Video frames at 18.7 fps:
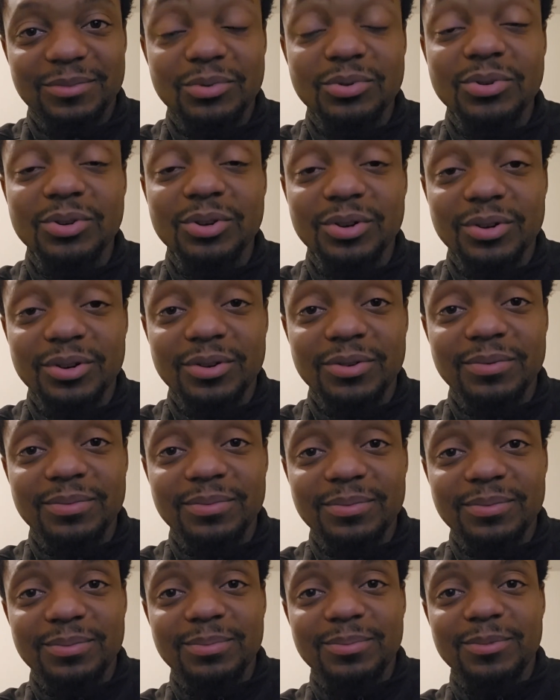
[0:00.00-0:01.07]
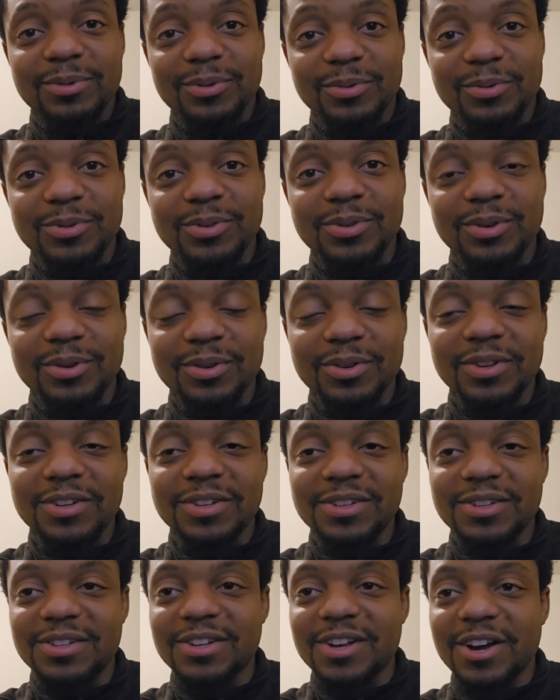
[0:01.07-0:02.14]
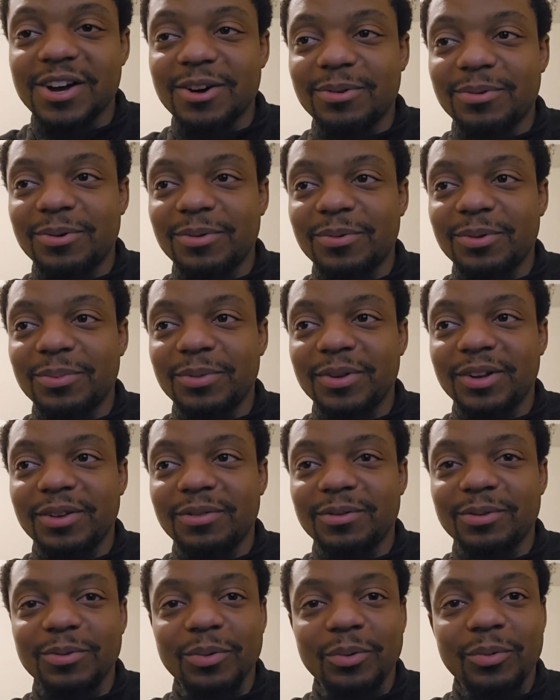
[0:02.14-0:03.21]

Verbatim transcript: it was good. It was good. This is how we want to be living.